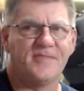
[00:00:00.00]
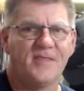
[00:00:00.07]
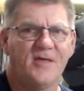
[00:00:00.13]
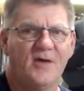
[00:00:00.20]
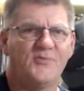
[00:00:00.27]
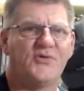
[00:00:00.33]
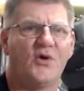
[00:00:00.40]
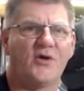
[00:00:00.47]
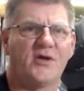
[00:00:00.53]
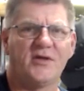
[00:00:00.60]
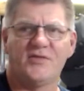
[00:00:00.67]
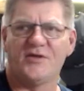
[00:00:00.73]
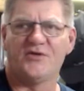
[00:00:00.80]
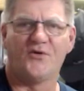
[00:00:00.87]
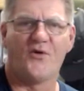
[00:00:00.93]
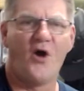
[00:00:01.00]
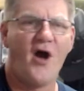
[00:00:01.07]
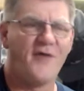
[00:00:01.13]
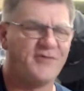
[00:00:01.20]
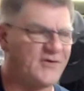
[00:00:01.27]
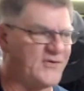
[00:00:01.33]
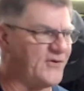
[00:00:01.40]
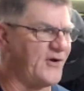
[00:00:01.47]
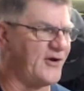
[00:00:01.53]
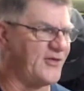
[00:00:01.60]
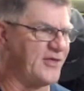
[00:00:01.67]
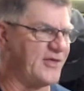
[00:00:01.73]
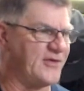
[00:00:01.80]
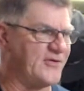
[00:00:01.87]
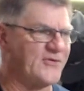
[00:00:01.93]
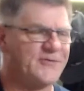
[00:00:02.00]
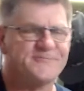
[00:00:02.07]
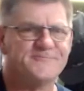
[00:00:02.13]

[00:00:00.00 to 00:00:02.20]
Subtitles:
I'm talking the driving side of things.